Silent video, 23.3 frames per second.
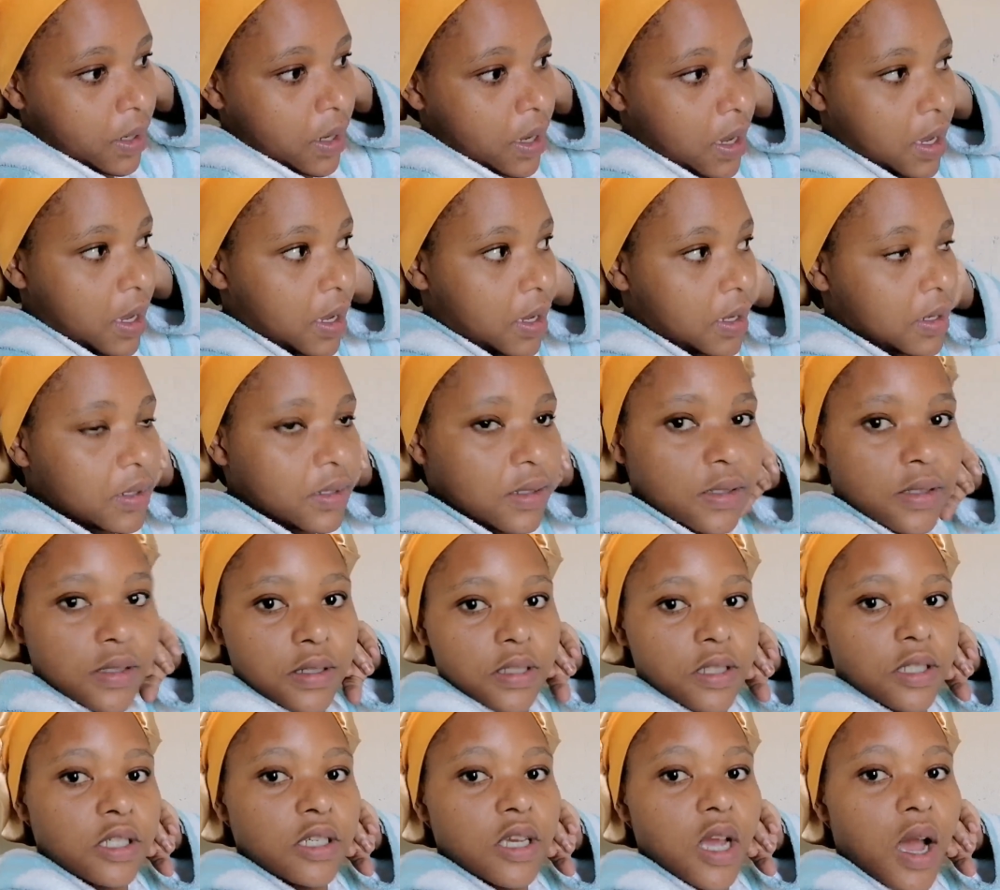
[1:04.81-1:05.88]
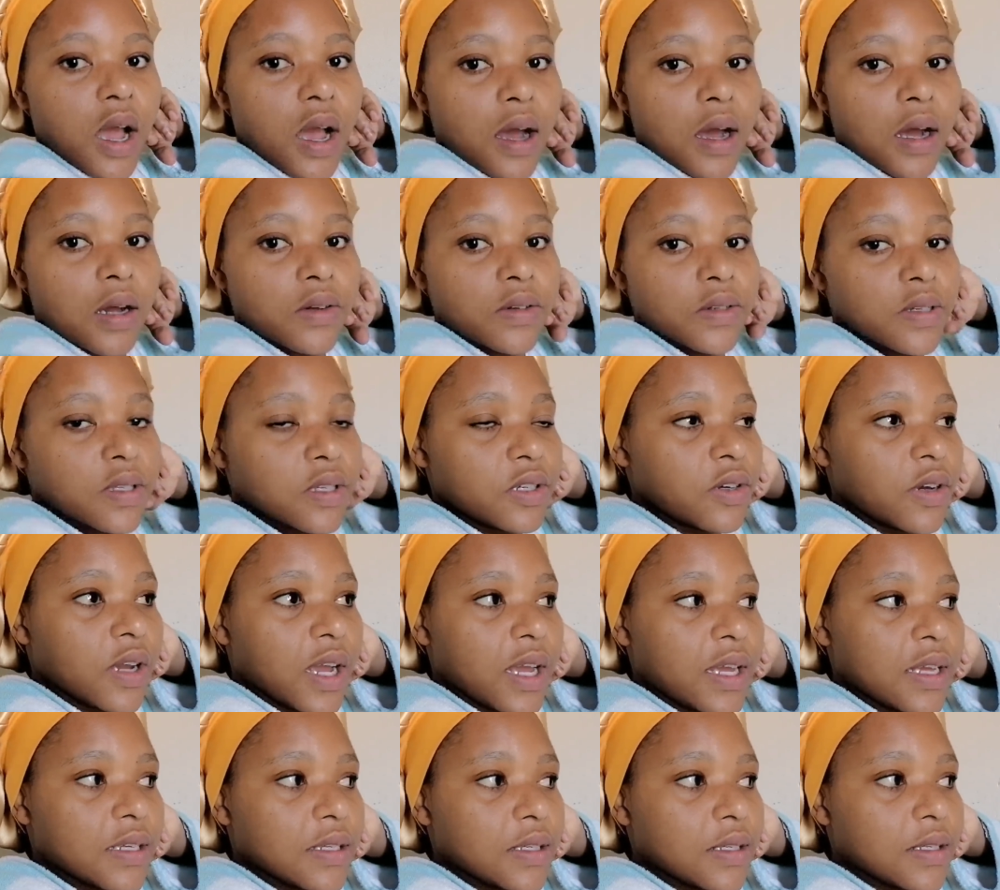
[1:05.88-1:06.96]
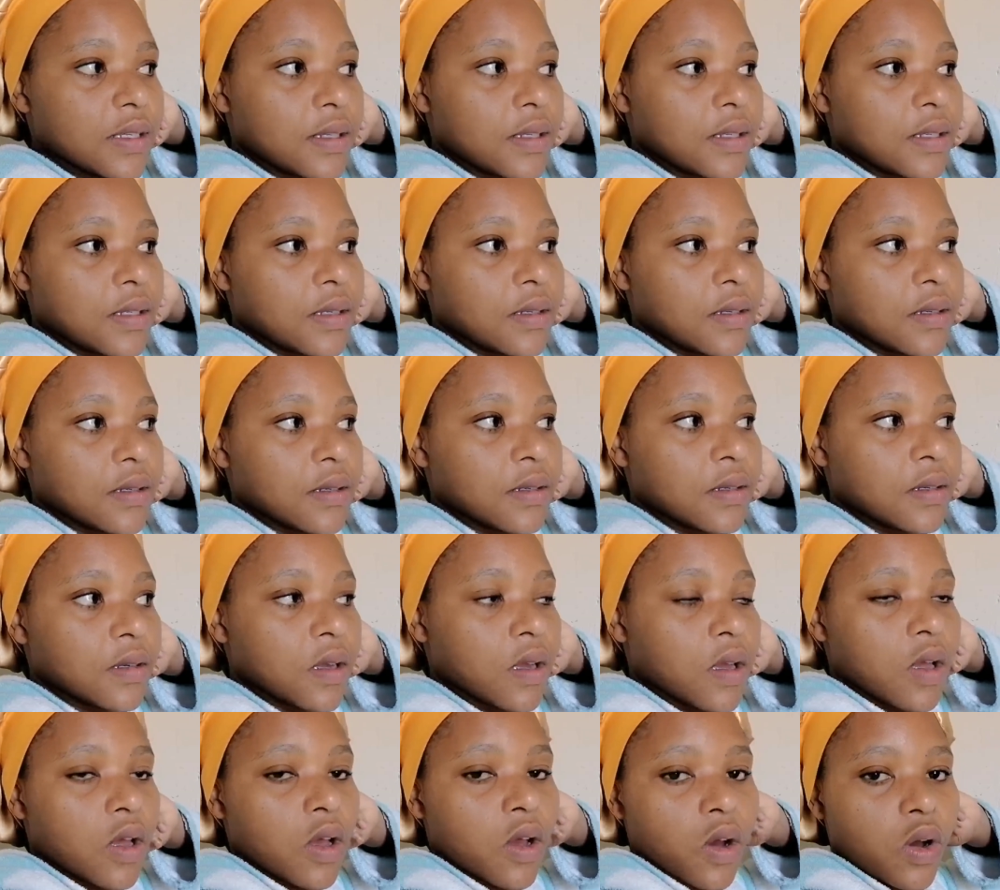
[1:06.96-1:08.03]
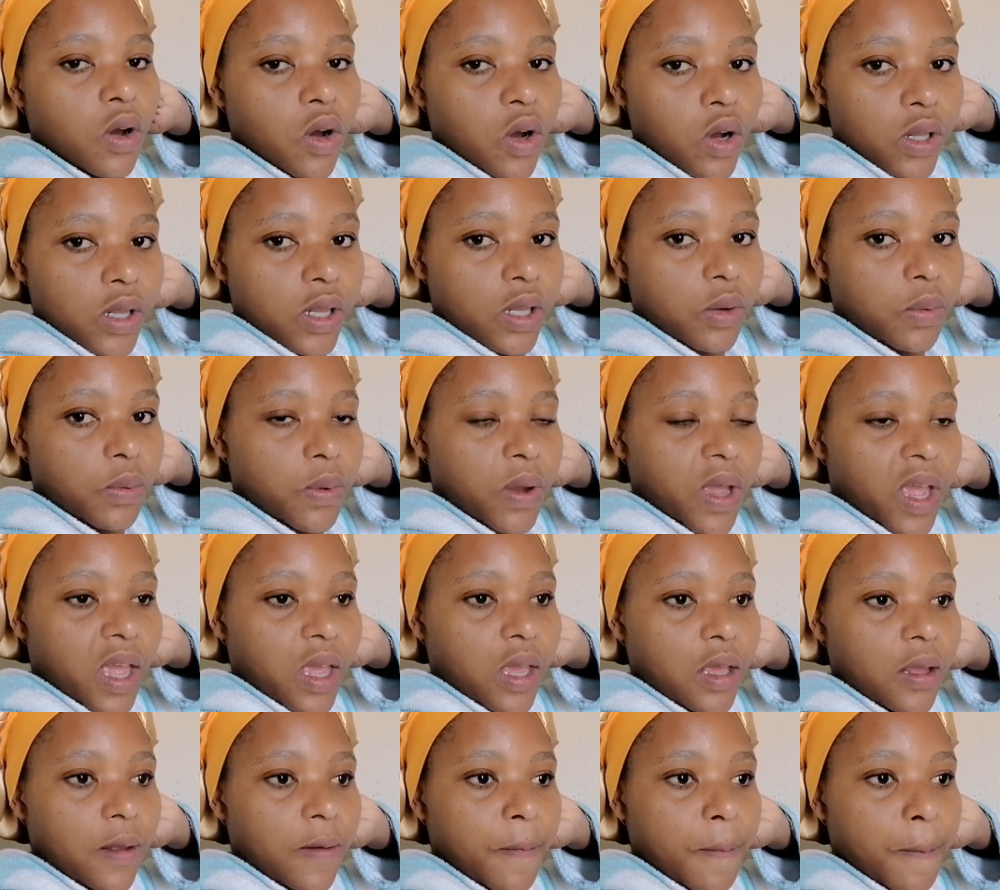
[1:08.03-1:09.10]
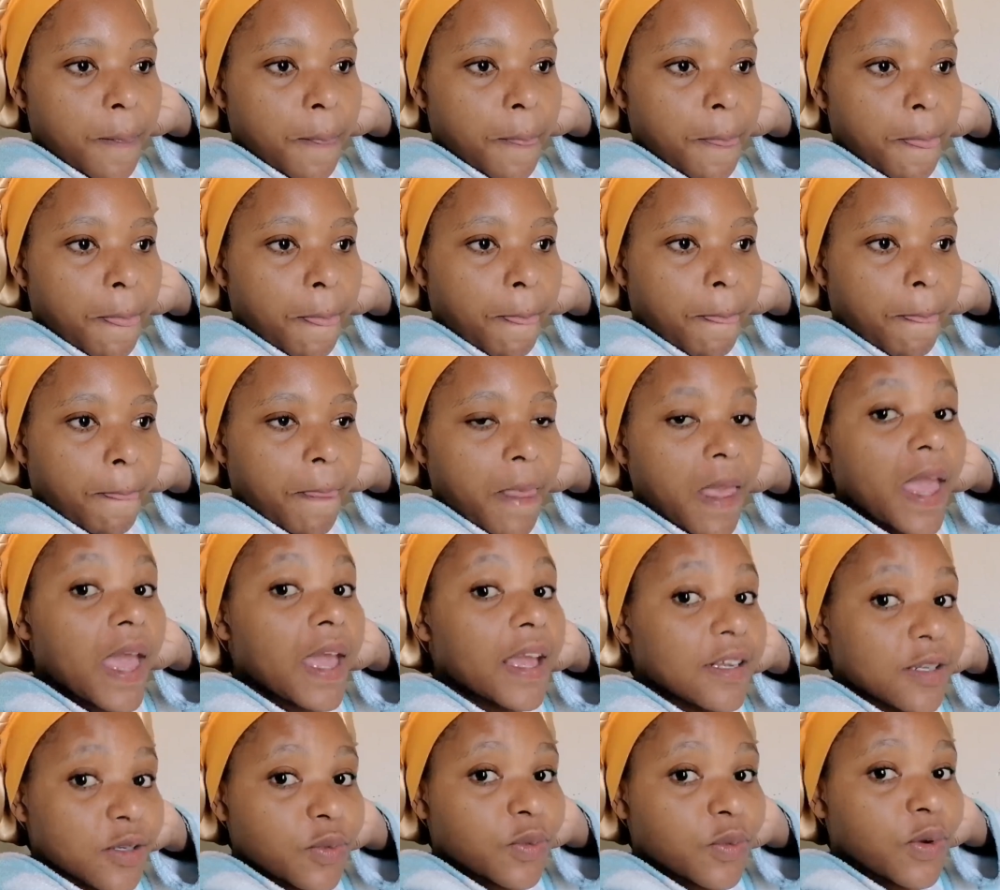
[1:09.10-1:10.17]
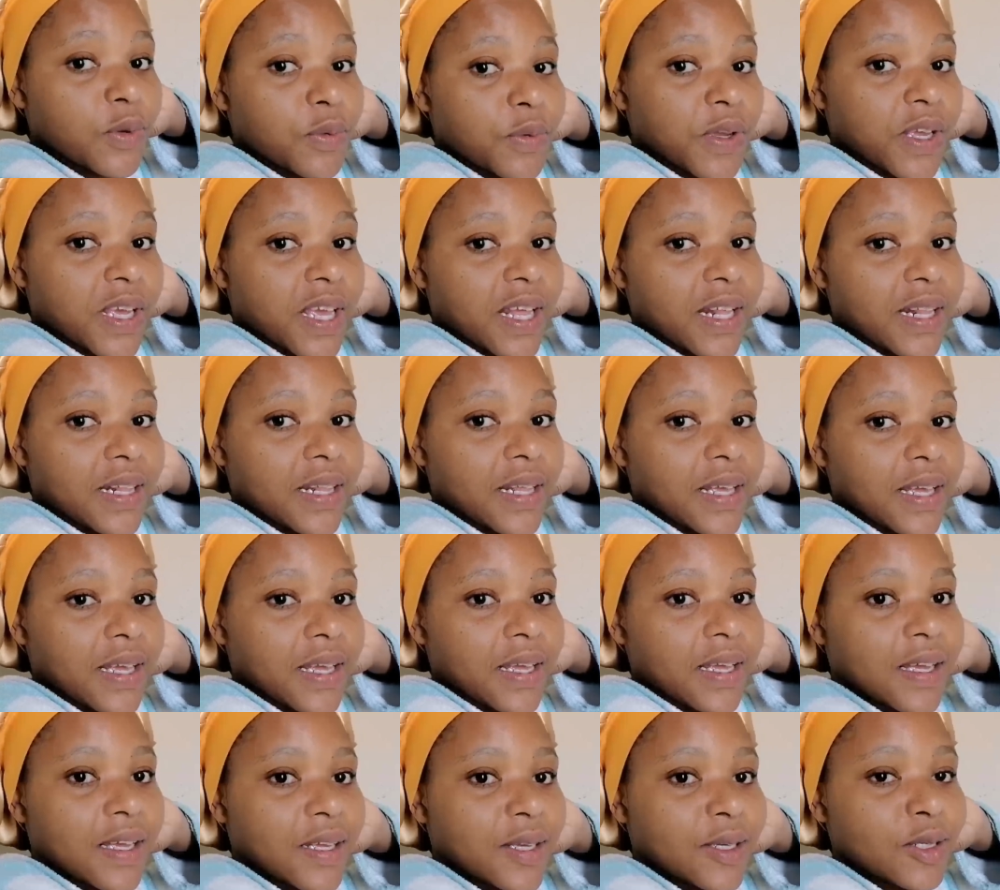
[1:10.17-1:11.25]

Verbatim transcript: And yeah, I'll see you guys on the way and when we get there.